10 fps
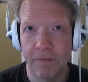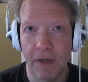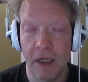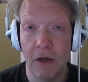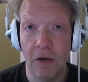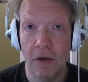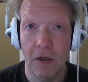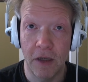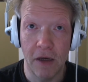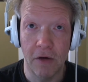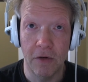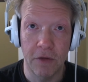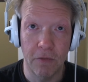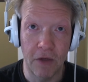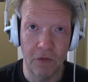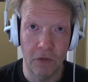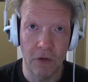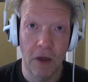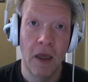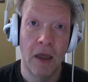Here, now, the Razer
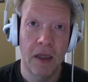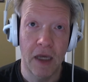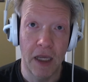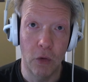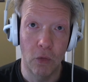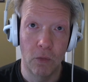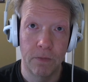Kiyo